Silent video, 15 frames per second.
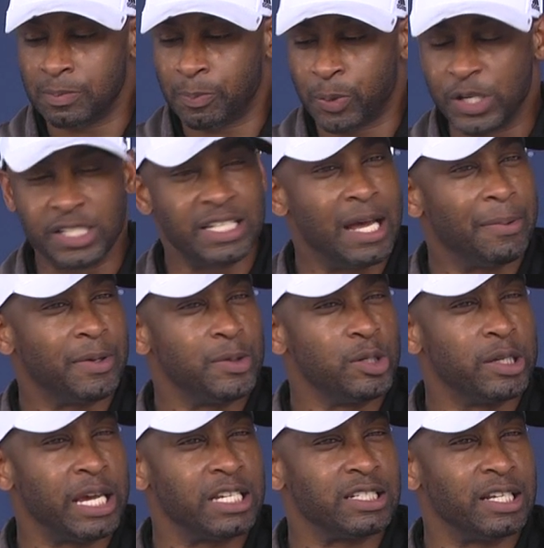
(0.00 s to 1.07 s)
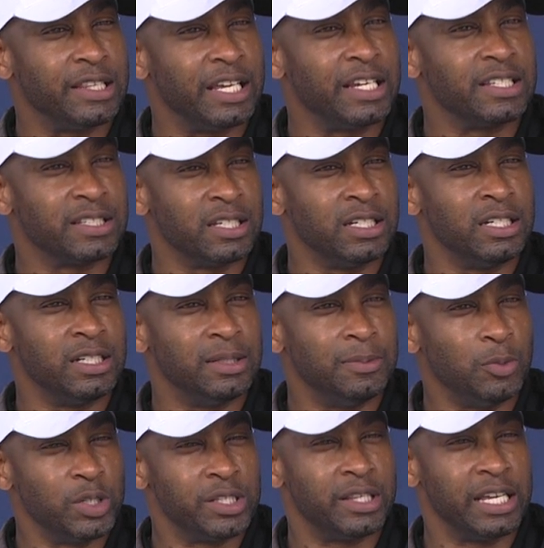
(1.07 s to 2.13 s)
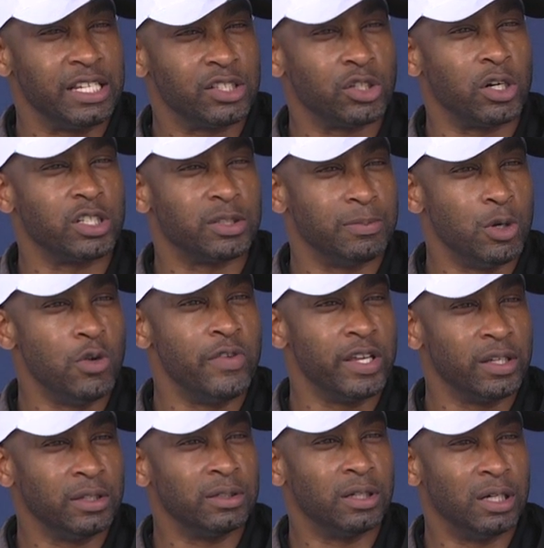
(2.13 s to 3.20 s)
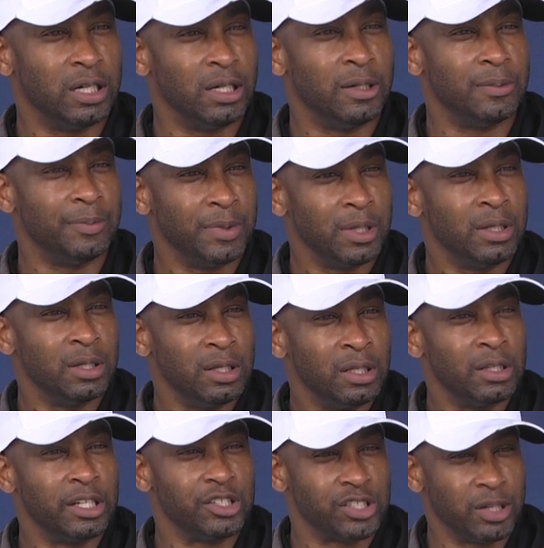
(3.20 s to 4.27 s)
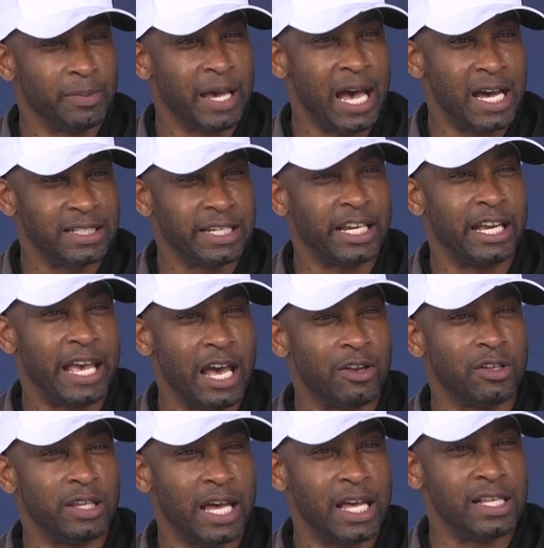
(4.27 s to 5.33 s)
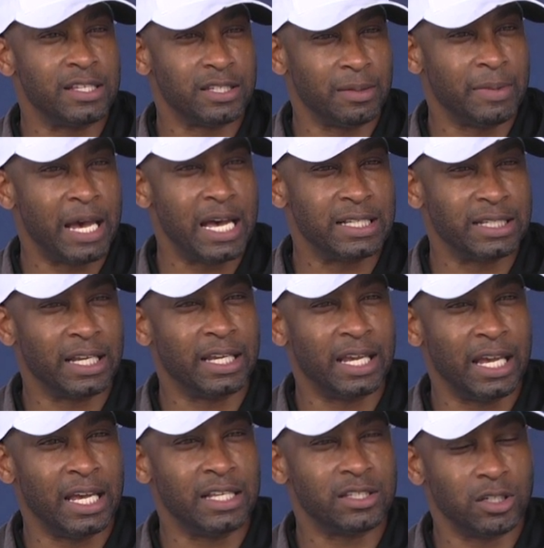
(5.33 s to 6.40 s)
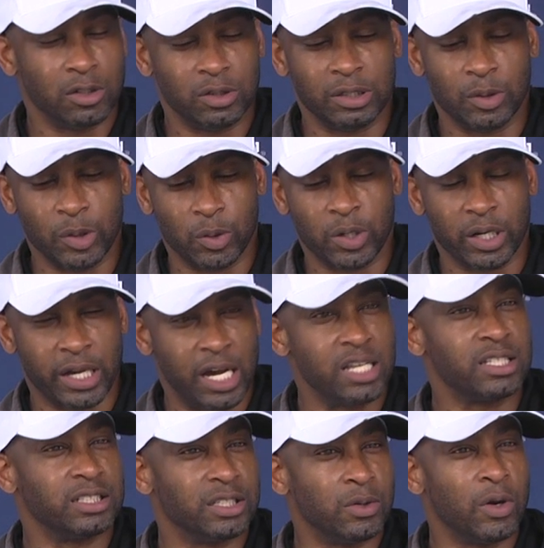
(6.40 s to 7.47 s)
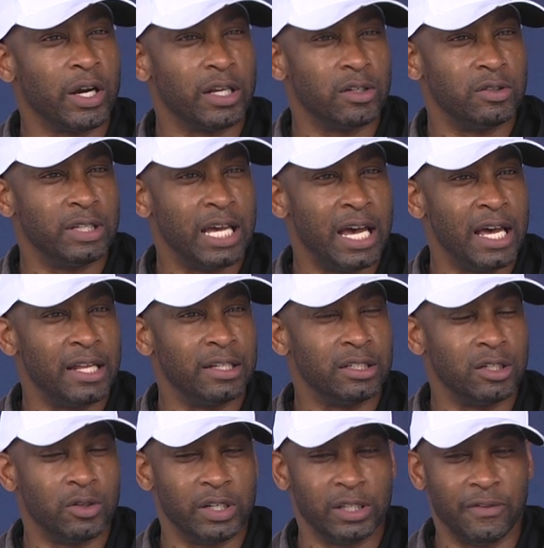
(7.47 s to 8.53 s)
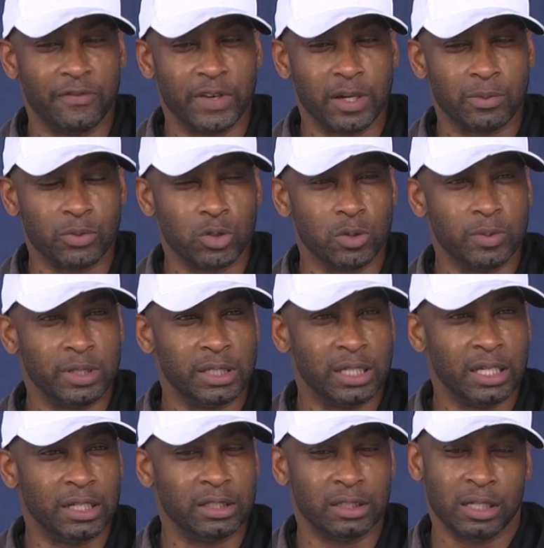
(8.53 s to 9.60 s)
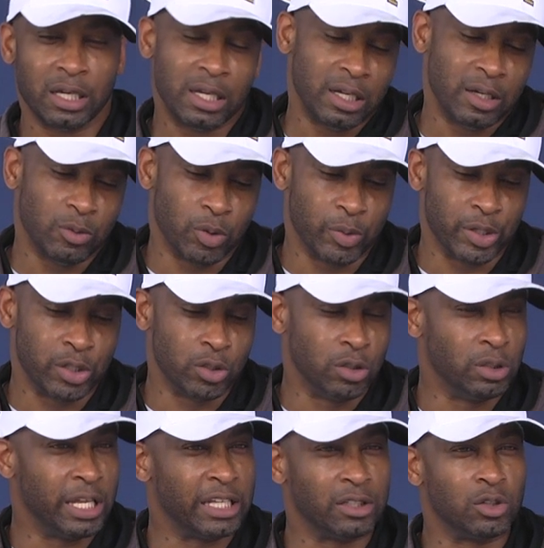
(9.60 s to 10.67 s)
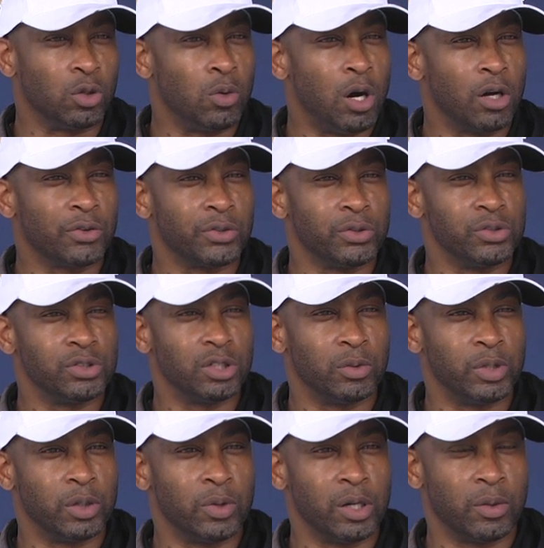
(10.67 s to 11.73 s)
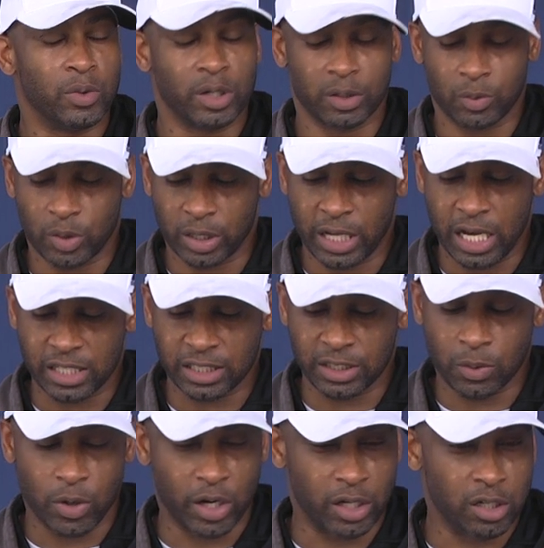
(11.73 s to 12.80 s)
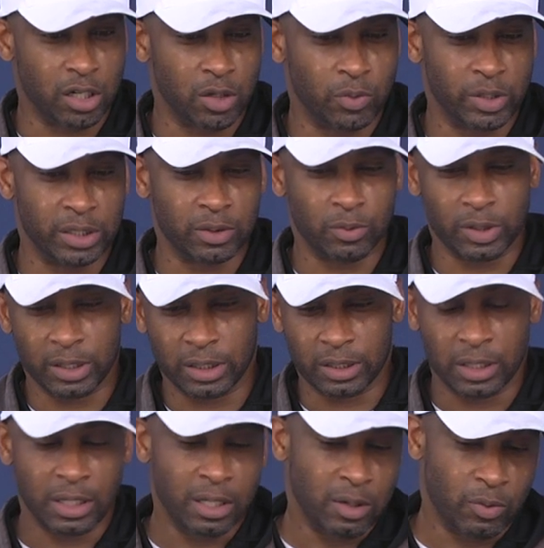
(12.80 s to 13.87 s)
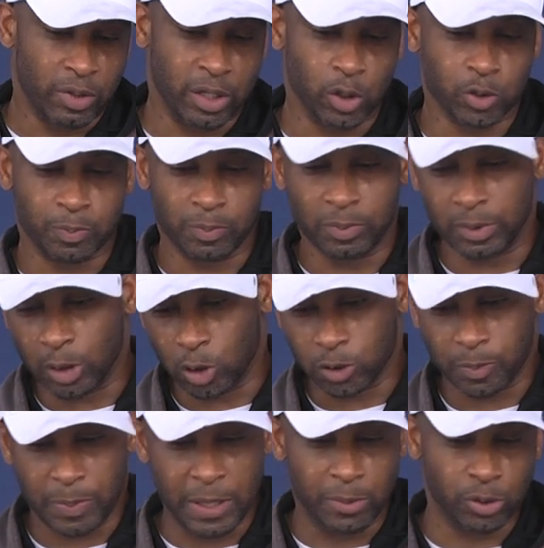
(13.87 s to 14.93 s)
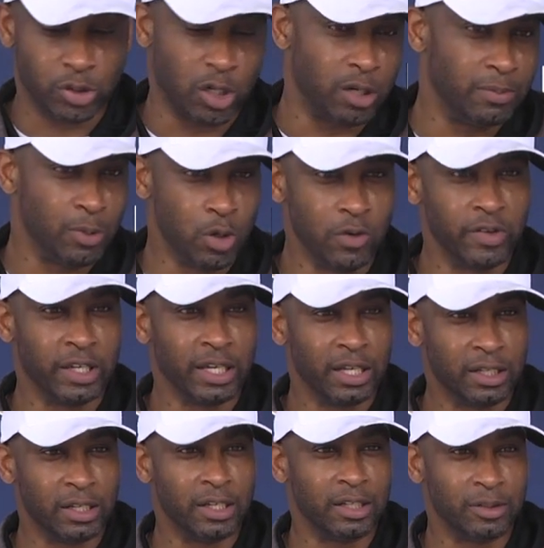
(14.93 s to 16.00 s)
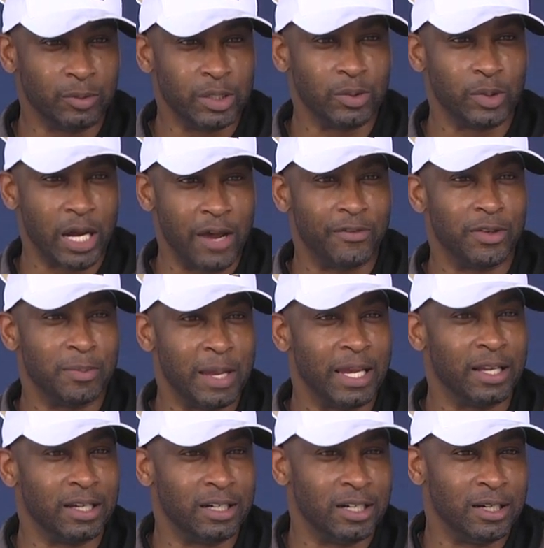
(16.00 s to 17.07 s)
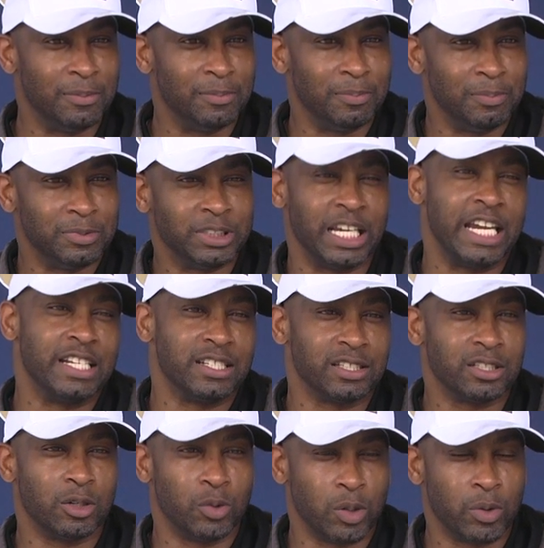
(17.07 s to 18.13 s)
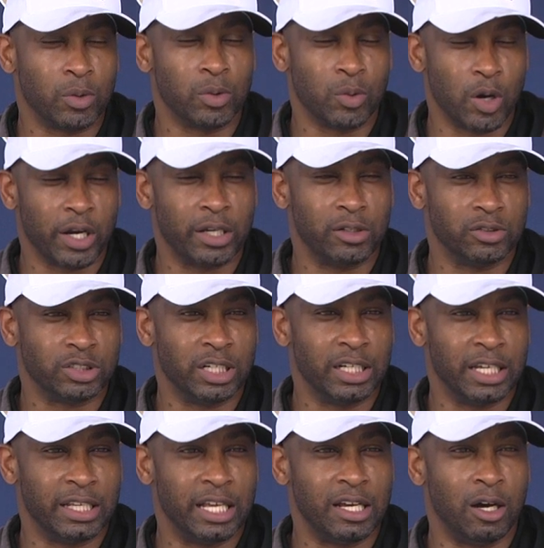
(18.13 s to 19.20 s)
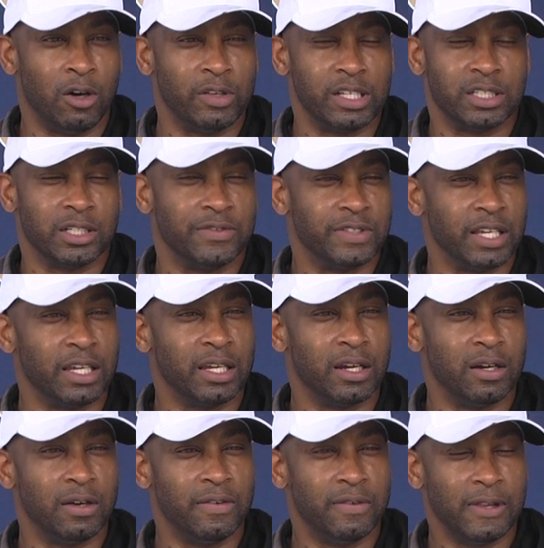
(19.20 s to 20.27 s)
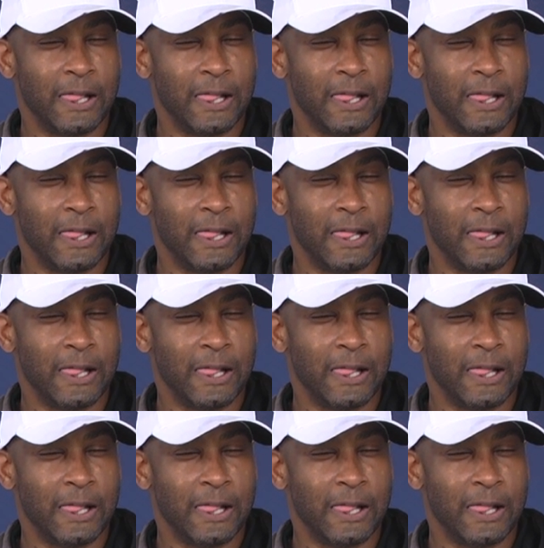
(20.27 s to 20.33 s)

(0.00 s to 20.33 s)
Pre-snap communication, I think, is good. When things starts moving, there's some guys that can handle that and some guys that can't. So we're constantly working on that, you know, in the film room, and then when we're doing like little walkthroughs. So we're constantly working on when those people start moving, and we're having to make changes. So we're working on trying to get that all that stuff taken care of.